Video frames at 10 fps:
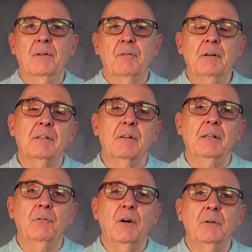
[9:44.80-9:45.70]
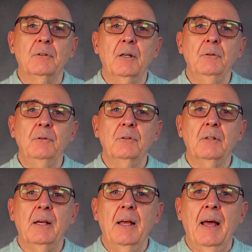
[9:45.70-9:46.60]
rest of these
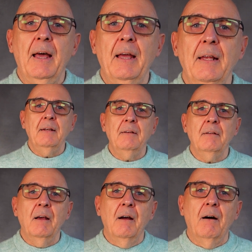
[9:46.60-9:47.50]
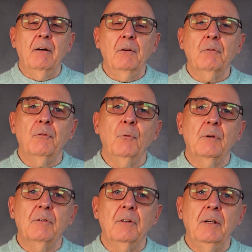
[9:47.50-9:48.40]
photos, and I look
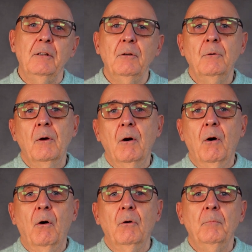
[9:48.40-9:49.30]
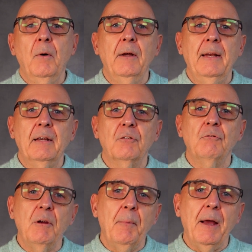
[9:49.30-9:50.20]
forward to seeing you on my next
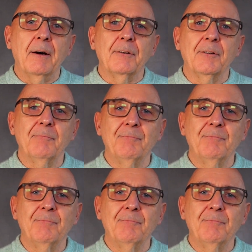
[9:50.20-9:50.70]
trip out.